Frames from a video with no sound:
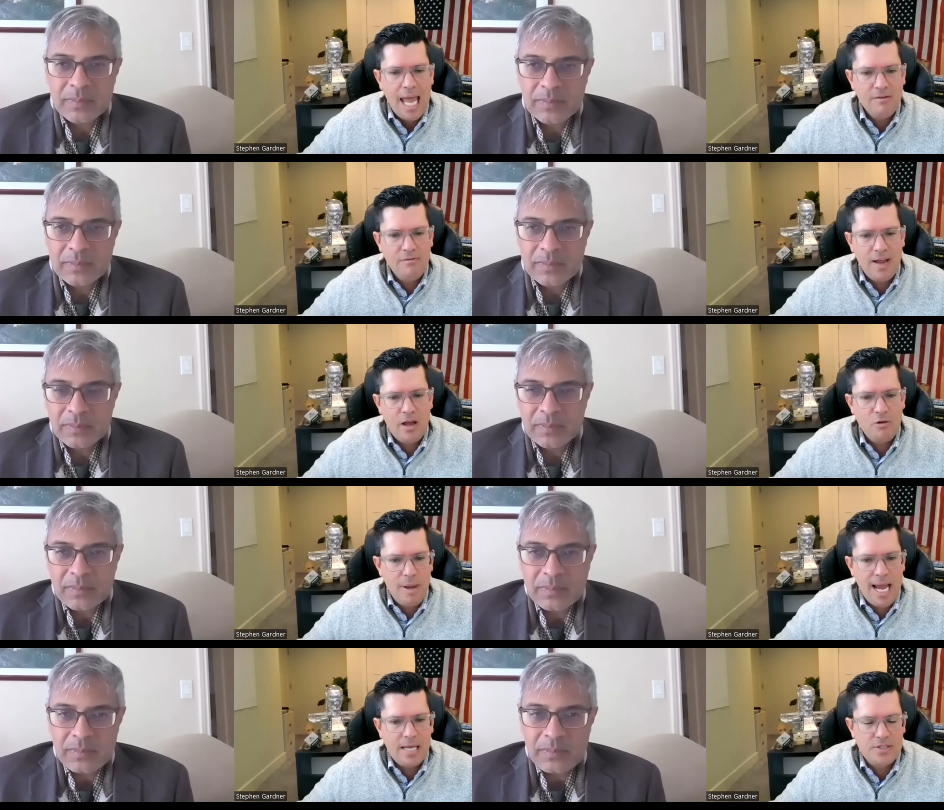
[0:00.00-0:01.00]
Speaker 1: and
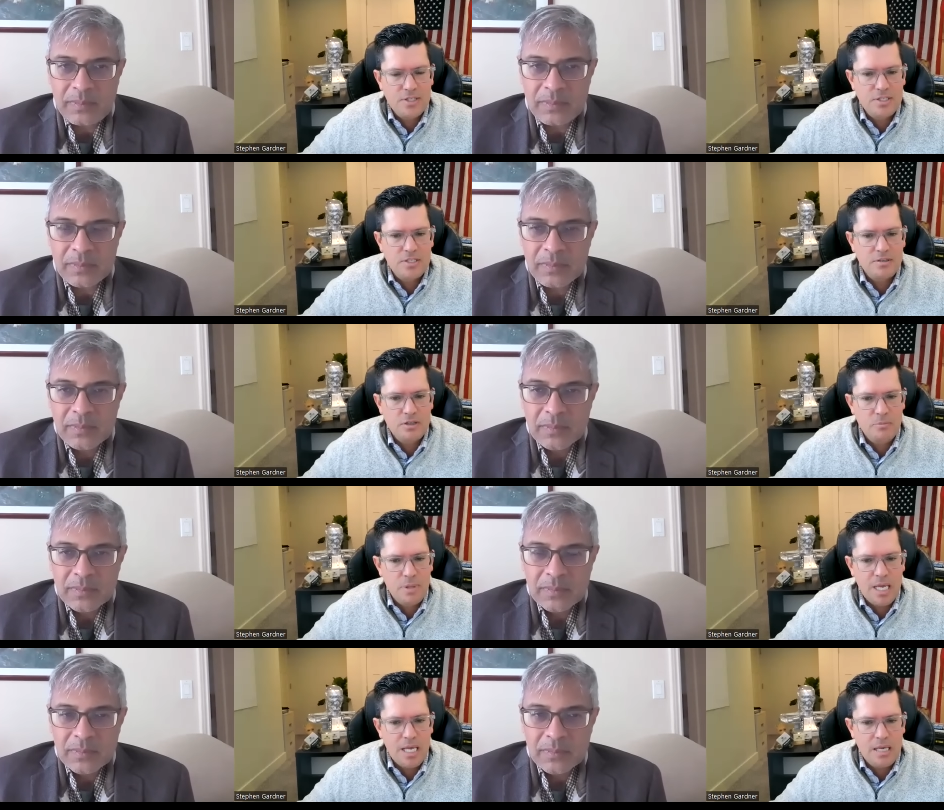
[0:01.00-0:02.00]
found masks to
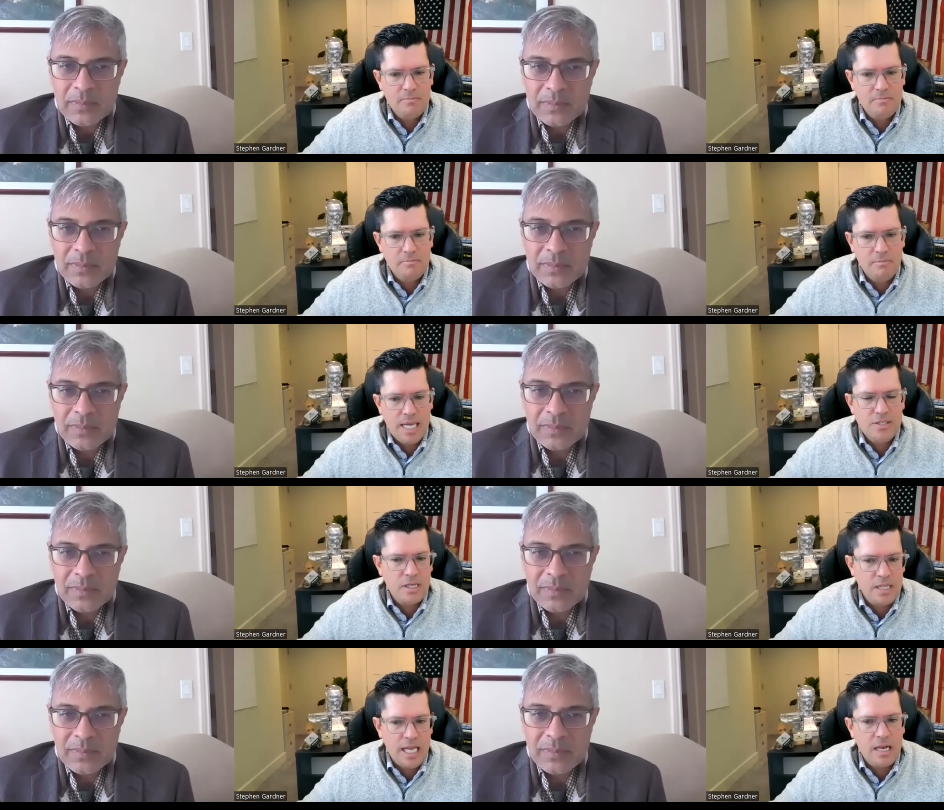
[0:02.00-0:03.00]
be
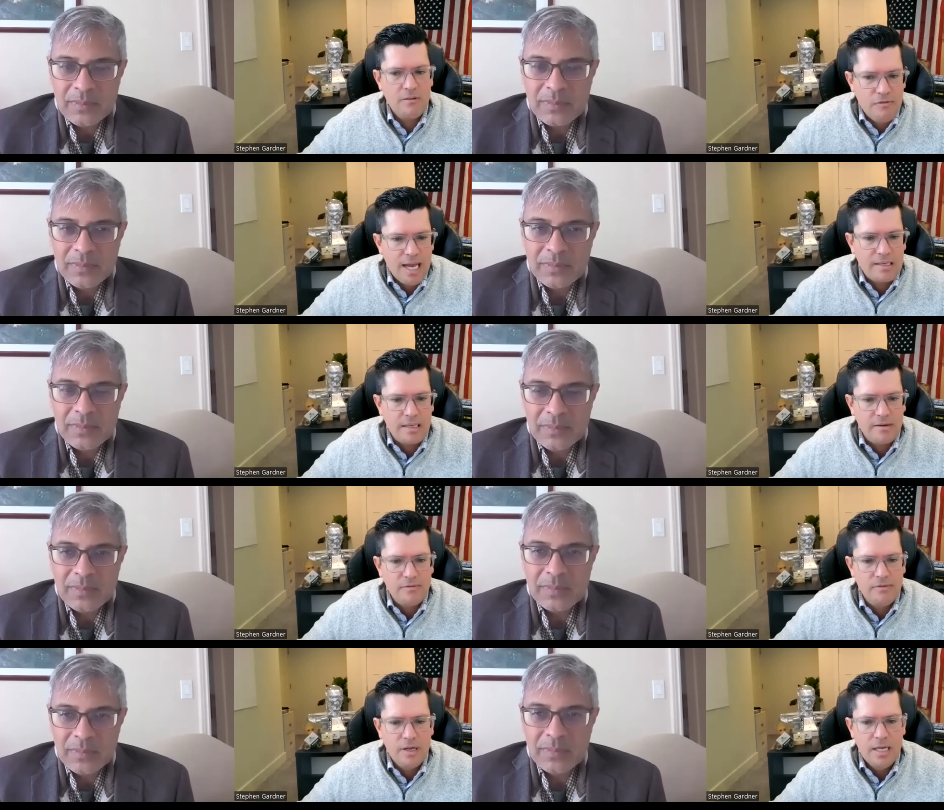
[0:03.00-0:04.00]
basically
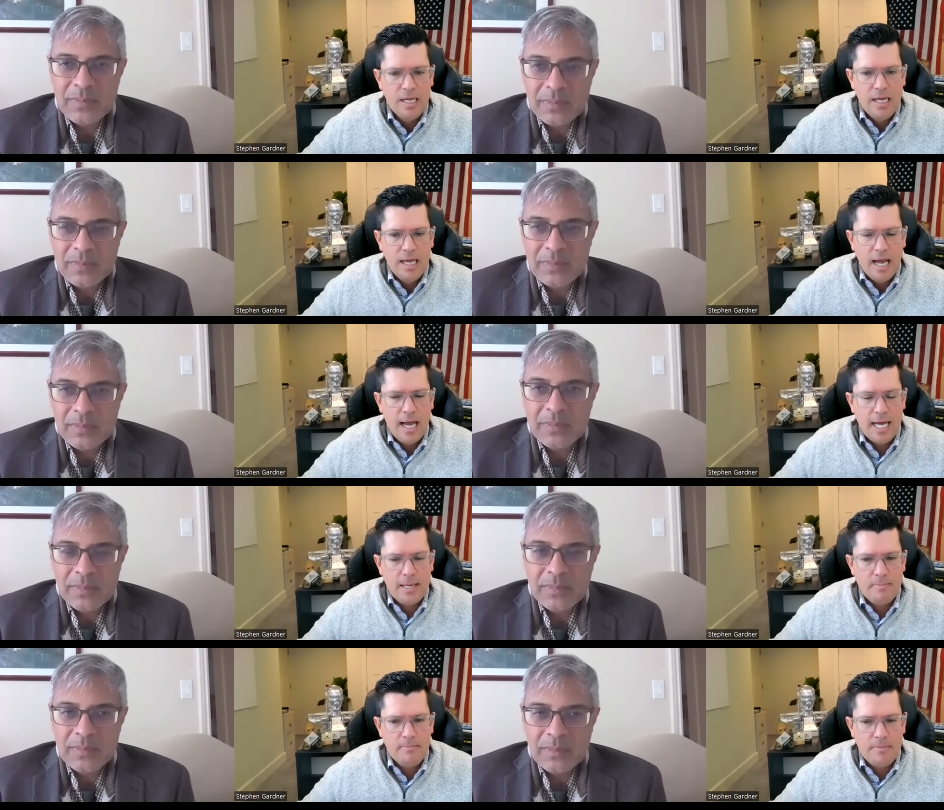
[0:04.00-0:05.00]
ineffective.
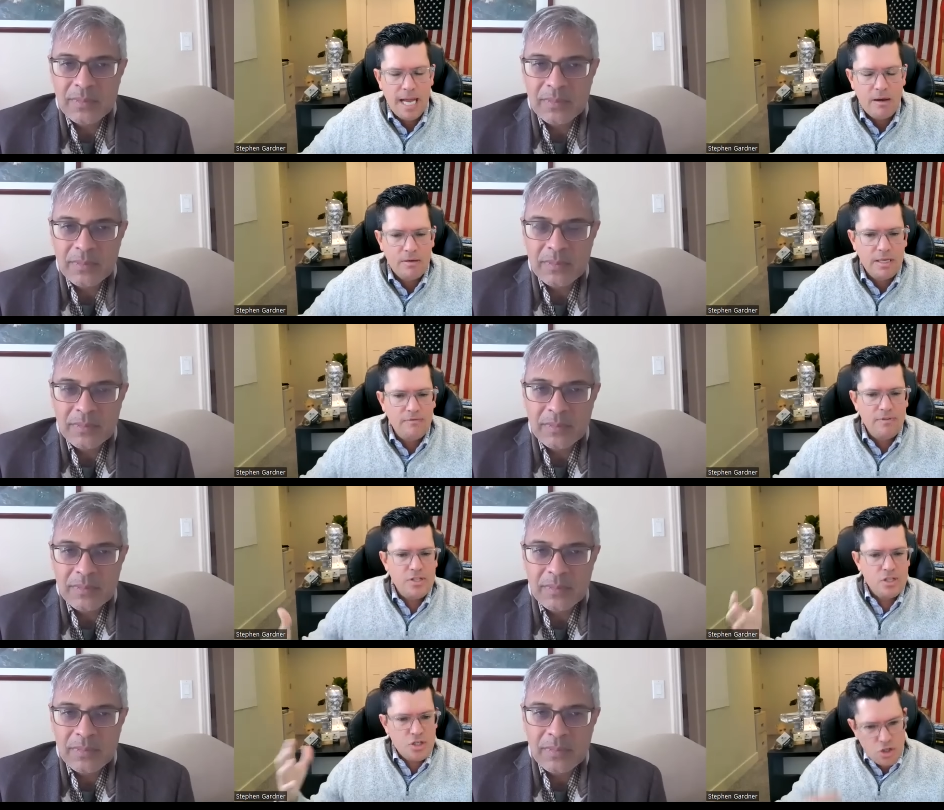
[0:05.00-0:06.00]
Um, now, if
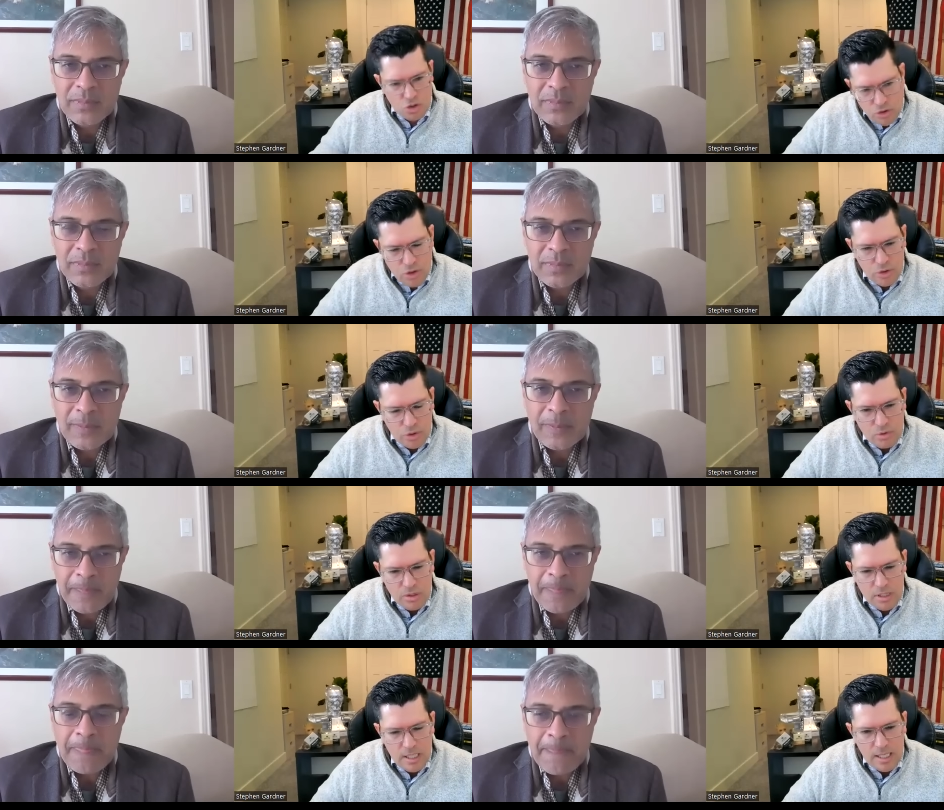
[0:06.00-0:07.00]
this is
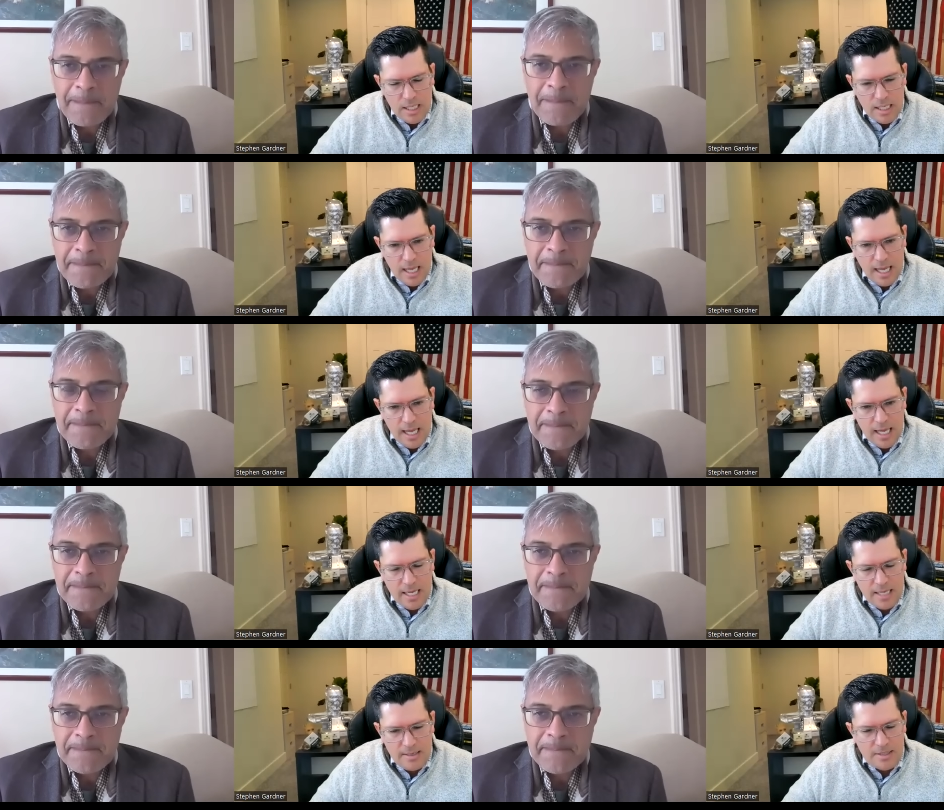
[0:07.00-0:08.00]
true,
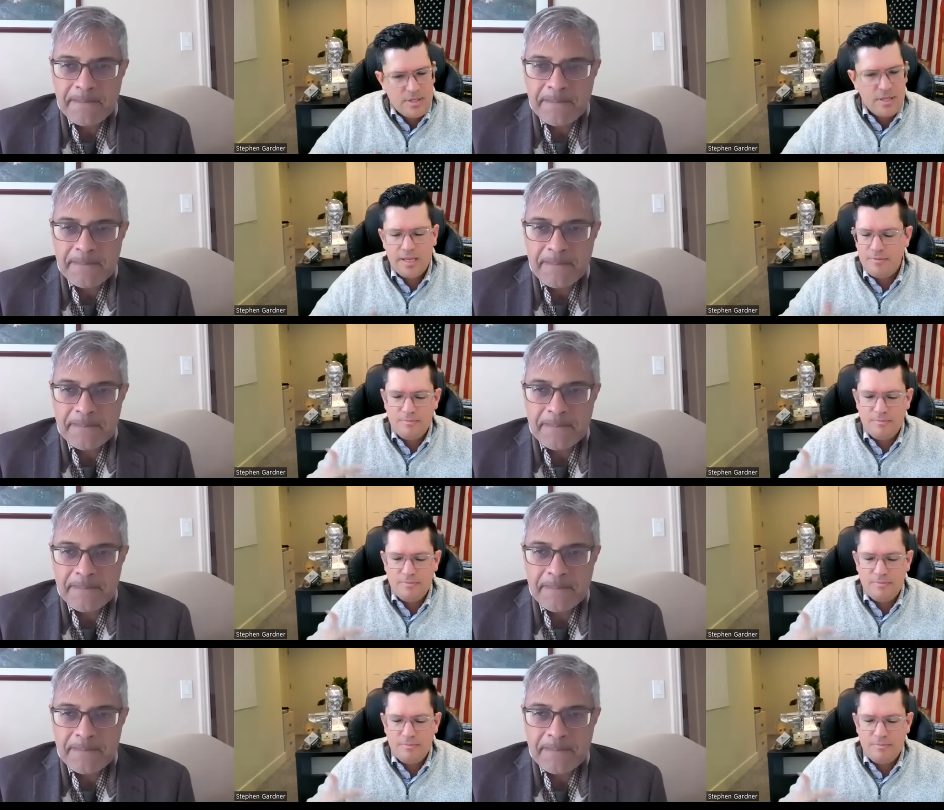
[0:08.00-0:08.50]
uh, is